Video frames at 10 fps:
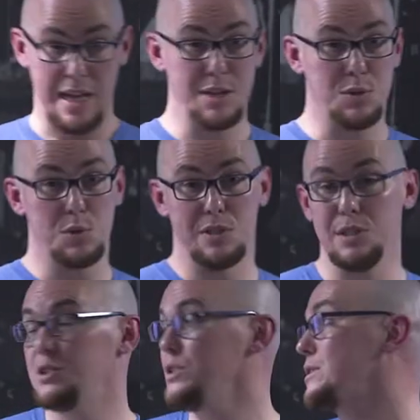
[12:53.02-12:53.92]
a technical
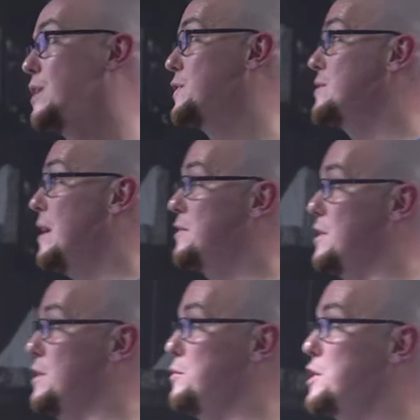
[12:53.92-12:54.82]
solution. So for devs
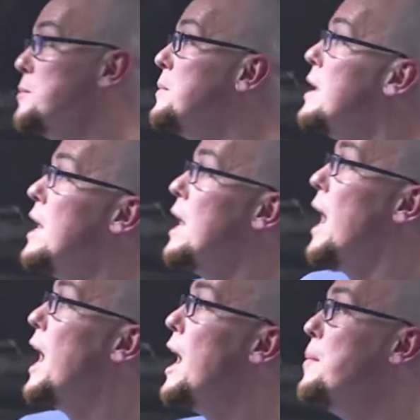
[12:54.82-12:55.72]
in the room,
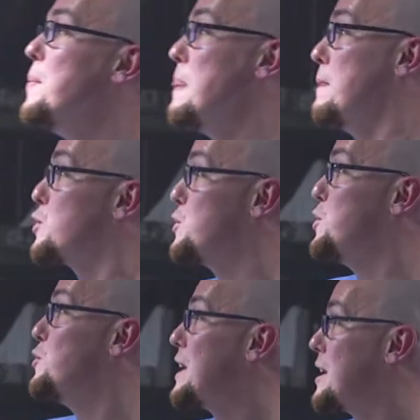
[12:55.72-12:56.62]
um,
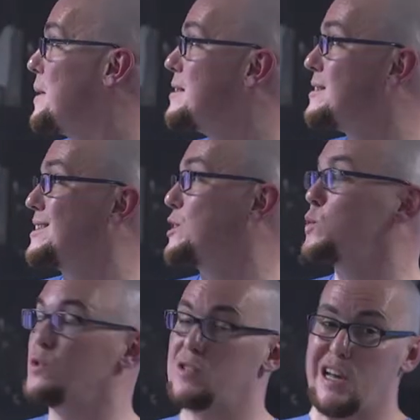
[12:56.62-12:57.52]
Google recommends this thing
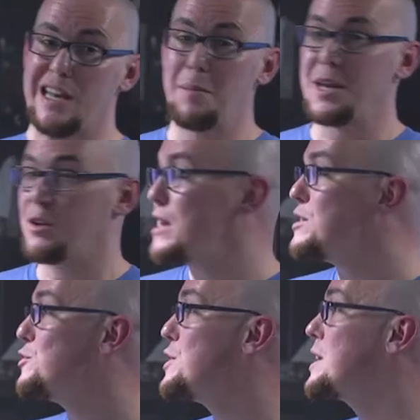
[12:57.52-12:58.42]
called dynamic
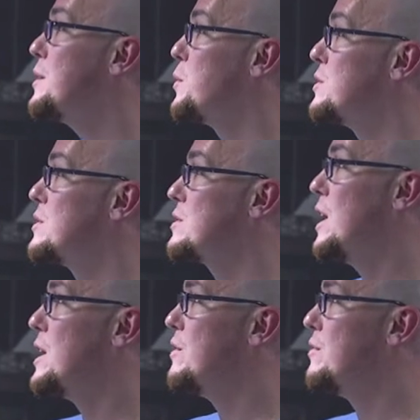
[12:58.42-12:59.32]
rendering, which is kind